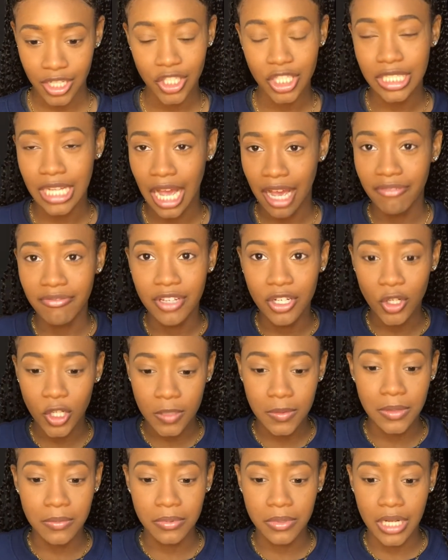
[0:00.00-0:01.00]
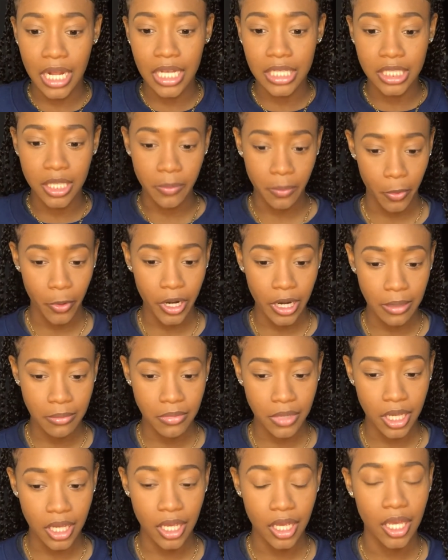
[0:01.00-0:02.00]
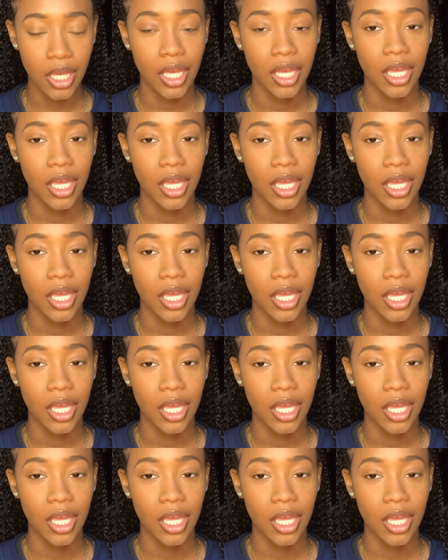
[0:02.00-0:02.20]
Just having those people that support me,